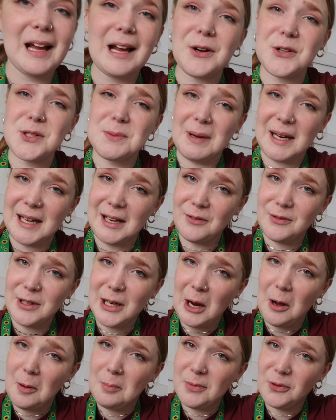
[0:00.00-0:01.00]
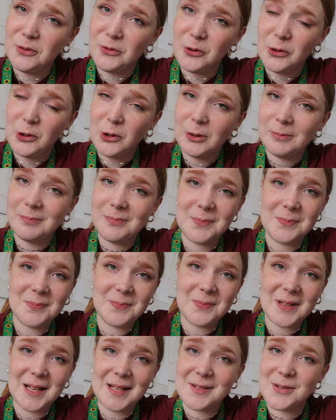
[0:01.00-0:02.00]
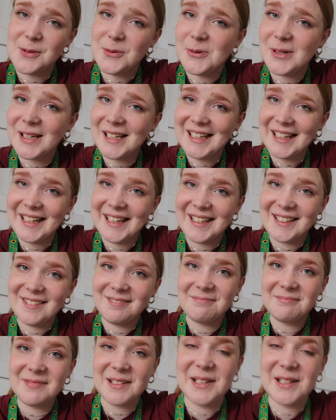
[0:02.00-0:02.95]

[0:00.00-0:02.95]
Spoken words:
here's my lovely arm before. It's all clean,